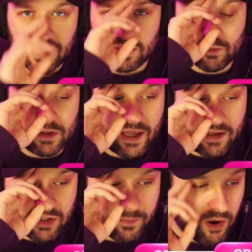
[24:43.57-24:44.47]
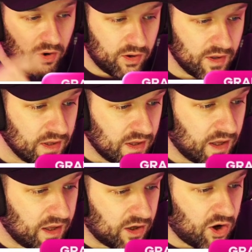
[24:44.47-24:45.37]
you will get support.
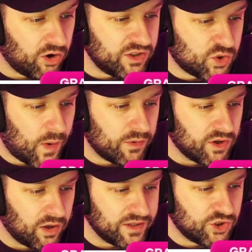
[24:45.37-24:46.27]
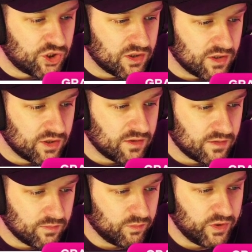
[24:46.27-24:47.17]
According to our knowledge,
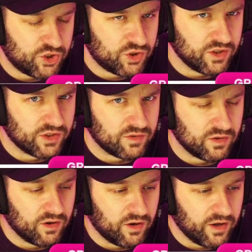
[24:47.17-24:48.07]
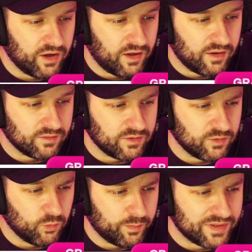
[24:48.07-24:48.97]
which is
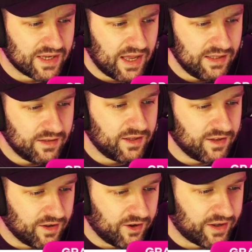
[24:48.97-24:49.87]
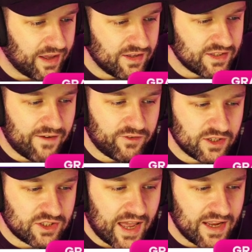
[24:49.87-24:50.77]
bizarre. Okay.
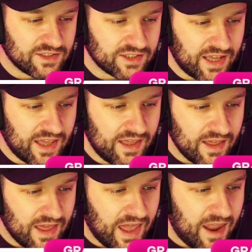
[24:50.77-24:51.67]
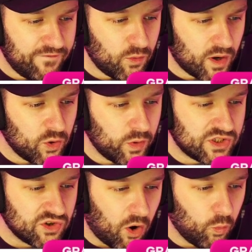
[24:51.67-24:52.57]
Starting today, everyone who is not